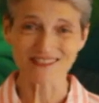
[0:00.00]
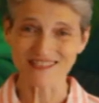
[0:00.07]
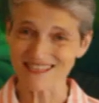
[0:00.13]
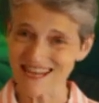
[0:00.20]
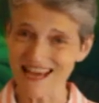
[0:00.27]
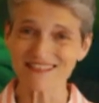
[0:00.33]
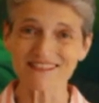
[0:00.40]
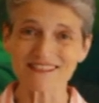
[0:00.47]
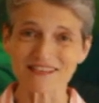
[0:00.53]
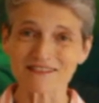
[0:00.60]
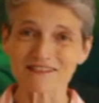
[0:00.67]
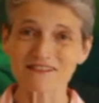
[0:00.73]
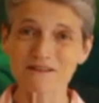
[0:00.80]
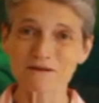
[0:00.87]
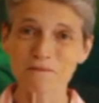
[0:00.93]
to the
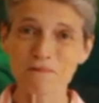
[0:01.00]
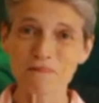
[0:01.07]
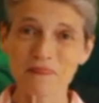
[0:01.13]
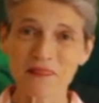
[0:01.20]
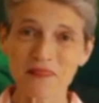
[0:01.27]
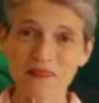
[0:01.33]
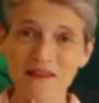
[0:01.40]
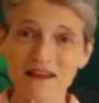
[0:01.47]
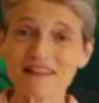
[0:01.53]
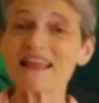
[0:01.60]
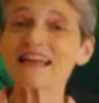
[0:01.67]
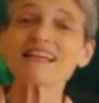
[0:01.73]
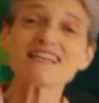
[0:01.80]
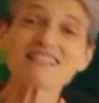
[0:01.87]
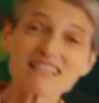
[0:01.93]
dentist. And
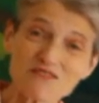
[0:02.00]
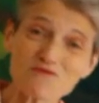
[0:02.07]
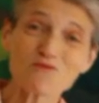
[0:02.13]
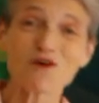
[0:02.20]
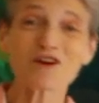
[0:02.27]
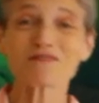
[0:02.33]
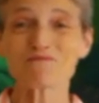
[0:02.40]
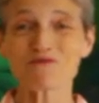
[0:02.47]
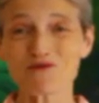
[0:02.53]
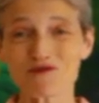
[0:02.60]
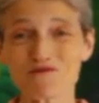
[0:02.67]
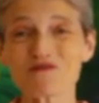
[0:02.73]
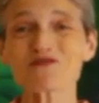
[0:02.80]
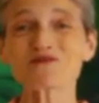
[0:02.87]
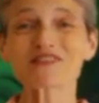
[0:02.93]
then he didn't want to put
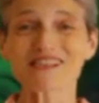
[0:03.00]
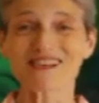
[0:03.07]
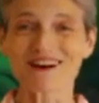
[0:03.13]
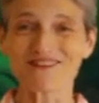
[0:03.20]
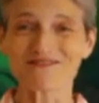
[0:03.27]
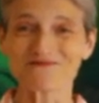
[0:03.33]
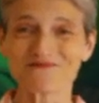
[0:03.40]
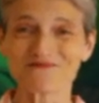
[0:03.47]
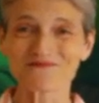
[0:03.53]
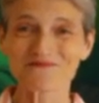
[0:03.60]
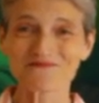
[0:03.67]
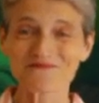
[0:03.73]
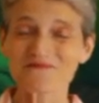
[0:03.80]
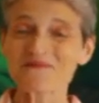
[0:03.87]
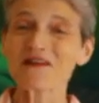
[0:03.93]
the music on.
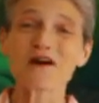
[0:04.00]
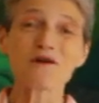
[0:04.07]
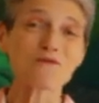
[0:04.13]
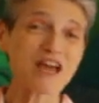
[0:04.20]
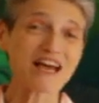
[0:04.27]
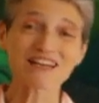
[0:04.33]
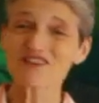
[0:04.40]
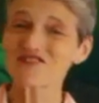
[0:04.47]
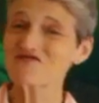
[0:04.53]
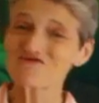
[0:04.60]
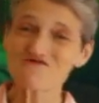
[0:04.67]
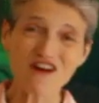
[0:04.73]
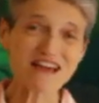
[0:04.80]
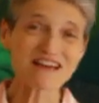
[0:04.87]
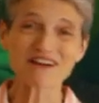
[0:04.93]
And we had a
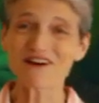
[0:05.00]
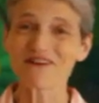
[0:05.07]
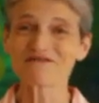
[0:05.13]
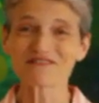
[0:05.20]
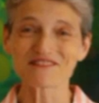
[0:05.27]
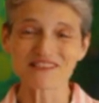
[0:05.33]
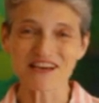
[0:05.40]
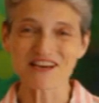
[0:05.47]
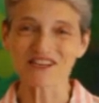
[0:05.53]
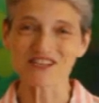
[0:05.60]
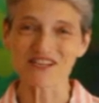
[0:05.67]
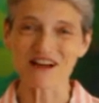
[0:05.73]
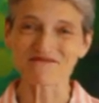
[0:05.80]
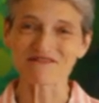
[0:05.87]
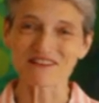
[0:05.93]
great
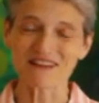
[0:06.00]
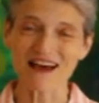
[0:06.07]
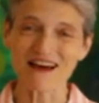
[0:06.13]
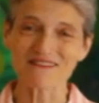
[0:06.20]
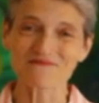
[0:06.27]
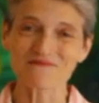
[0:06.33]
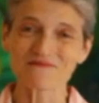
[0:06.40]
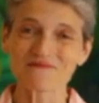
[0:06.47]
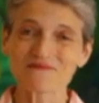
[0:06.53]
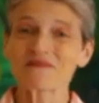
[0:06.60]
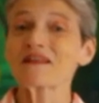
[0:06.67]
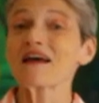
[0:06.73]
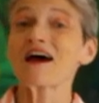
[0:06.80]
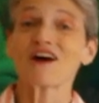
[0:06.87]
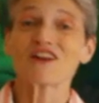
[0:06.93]
conversation after that
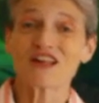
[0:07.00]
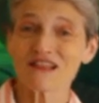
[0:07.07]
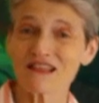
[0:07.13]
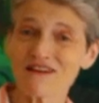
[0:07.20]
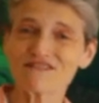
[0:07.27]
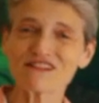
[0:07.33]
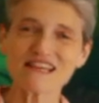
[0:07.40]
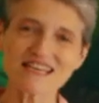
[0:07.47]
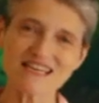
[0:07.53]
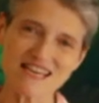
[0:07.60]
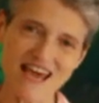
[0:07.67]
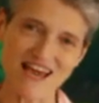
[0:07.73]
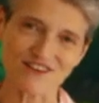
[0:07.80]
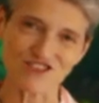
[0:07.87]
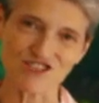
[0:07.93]
and a lovely
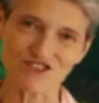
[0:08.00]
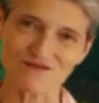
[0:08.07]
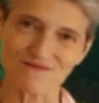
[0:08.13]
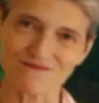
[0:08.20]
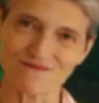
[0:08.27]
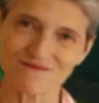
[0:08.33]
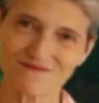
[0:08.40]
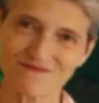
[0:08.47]
connection.